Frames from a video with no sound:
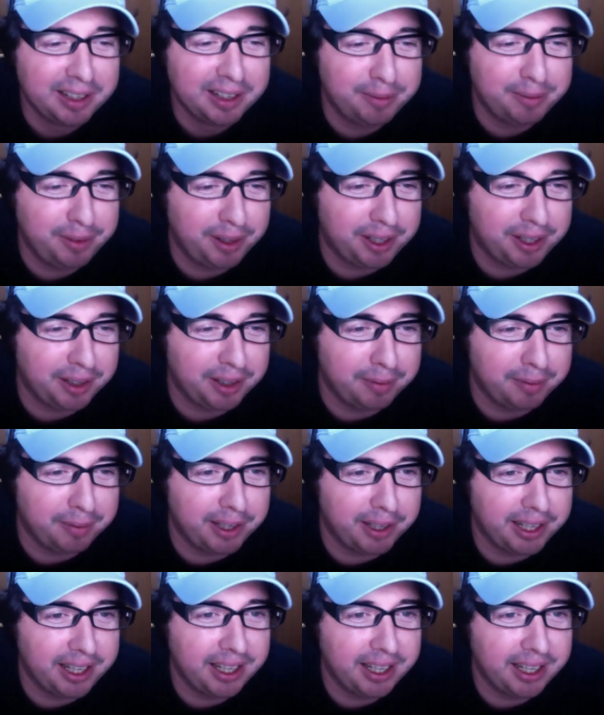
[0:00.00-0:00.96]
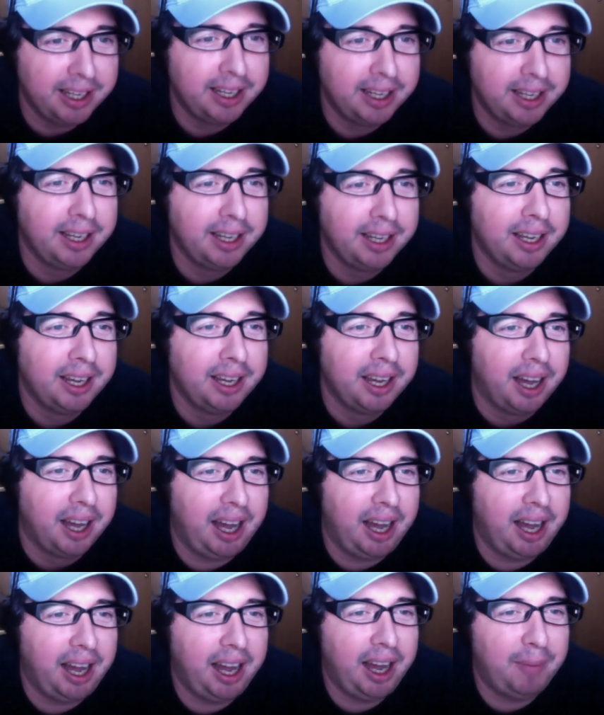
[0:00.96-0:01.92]
Fucking Vinny.
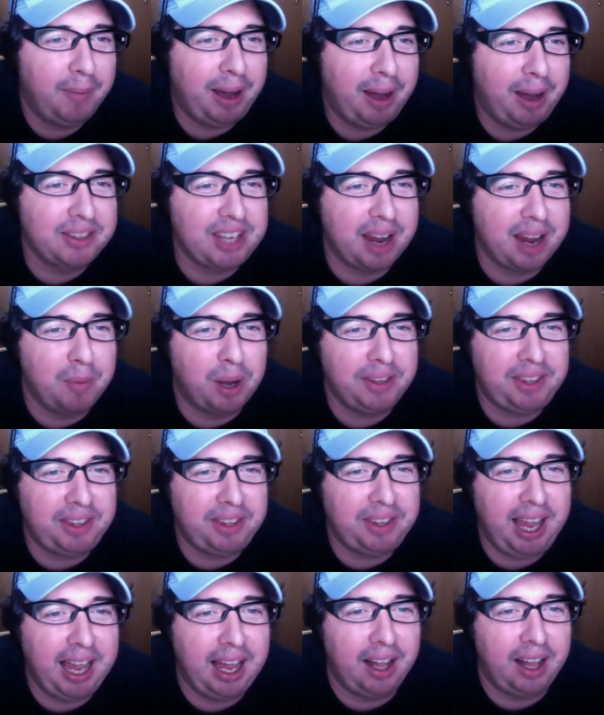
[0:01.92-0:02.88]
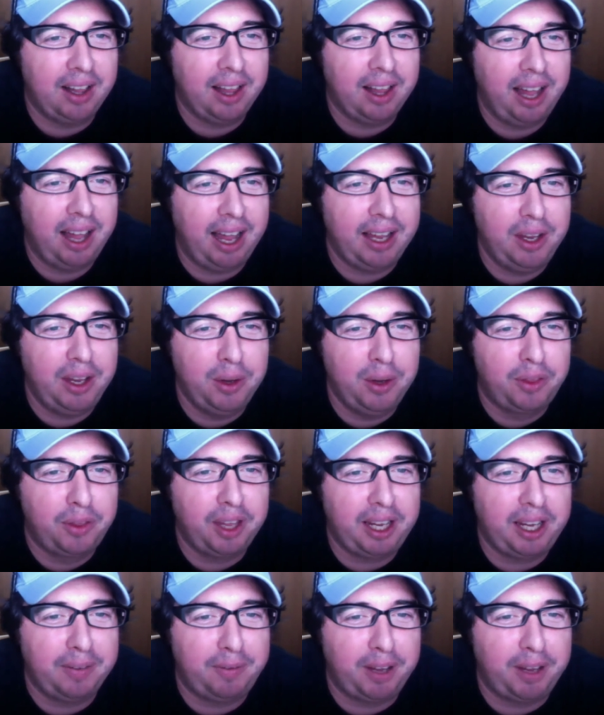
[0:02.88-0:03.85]
I say, what the hell? You
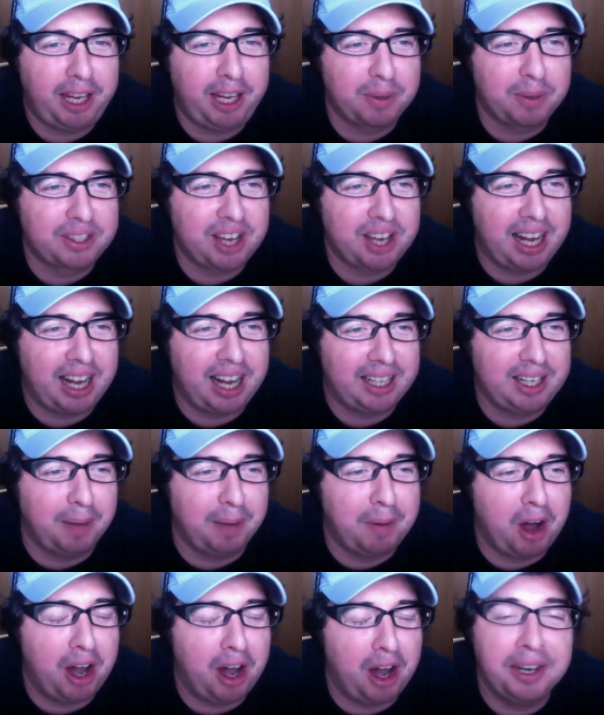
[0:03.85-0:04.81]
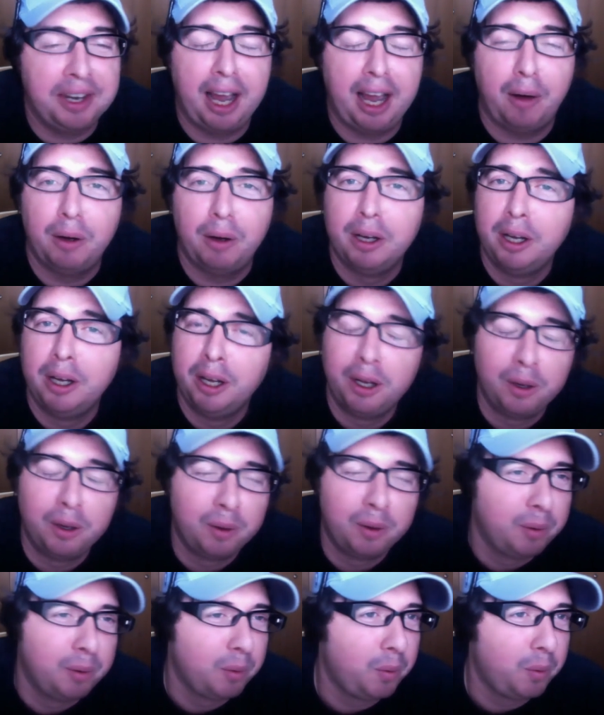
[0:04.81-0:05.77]
thinking Vicky was hot? Come on now.
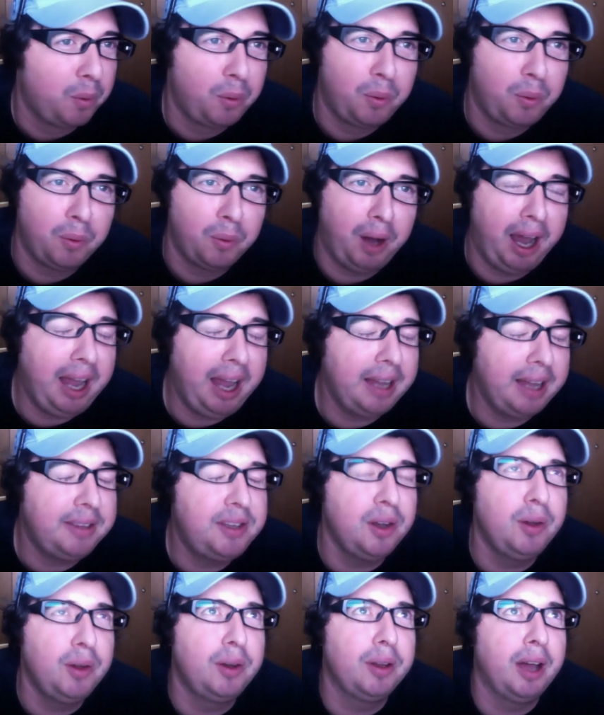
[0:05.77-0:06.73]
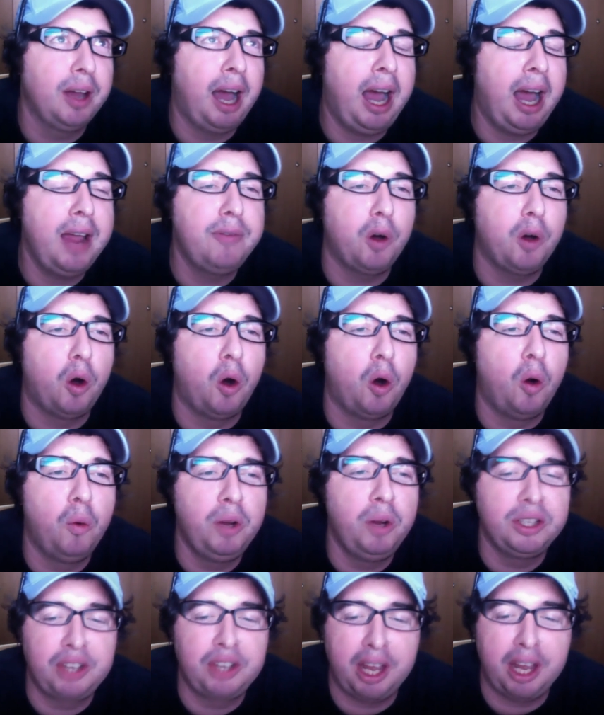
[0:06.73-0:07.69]
Dude, I've
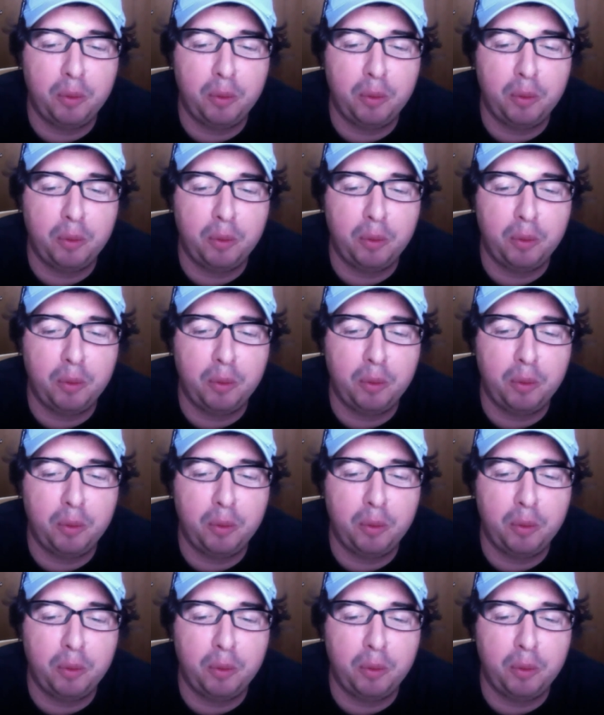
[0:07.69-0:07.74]
always had a